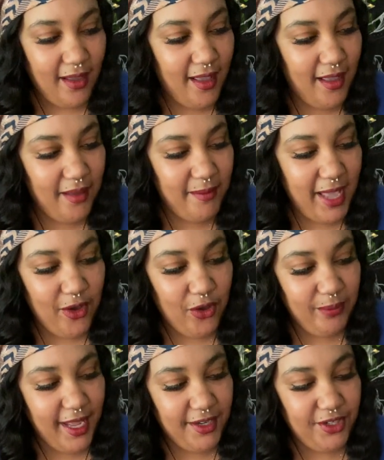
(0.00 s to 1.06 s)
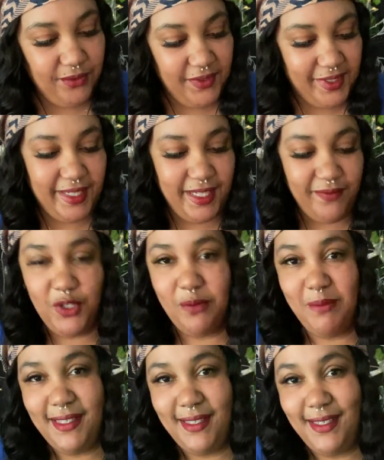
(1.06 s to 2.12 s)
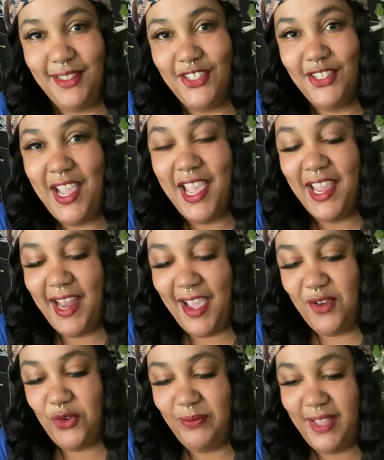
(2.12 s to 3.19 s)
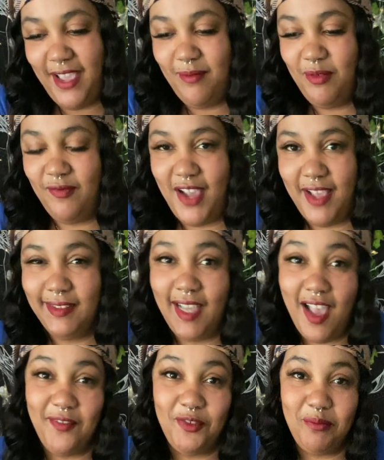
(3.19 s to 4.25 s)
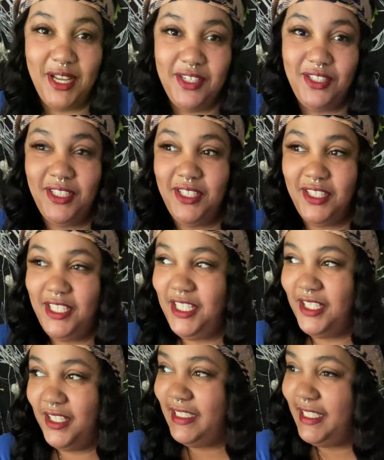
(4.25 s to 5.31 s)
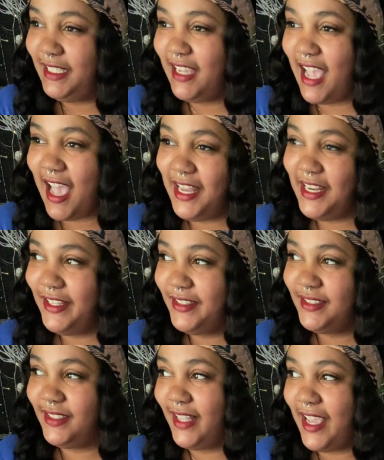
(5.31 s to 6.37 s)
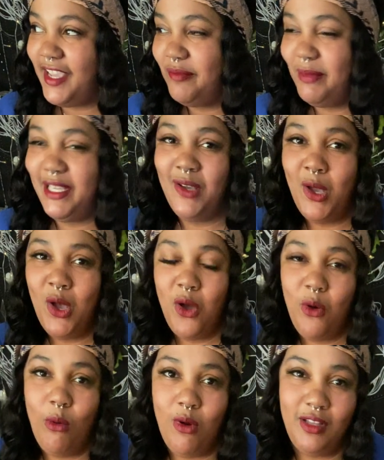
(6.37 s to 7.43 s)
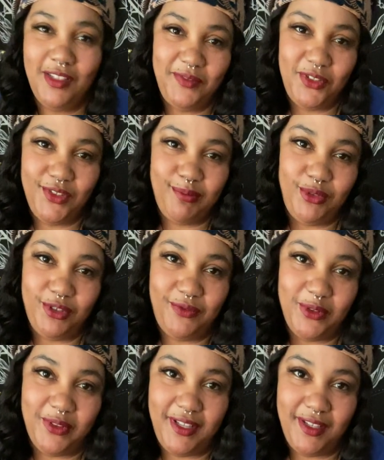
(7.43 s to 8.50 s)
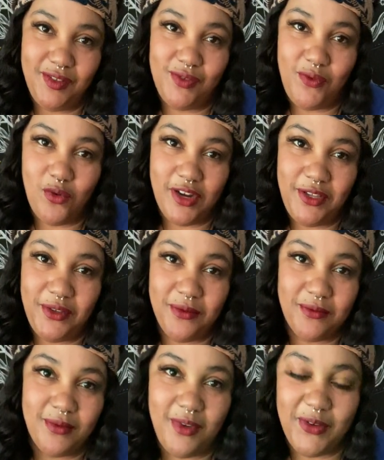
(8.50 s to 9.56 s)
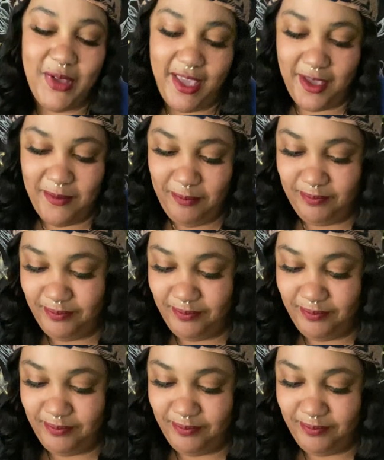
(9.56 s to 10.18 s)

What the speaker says: I hope that you receive your message, and I hope that it provides confirmation, healing, guidance, enlightenment, all of those beautiful things for you, okay?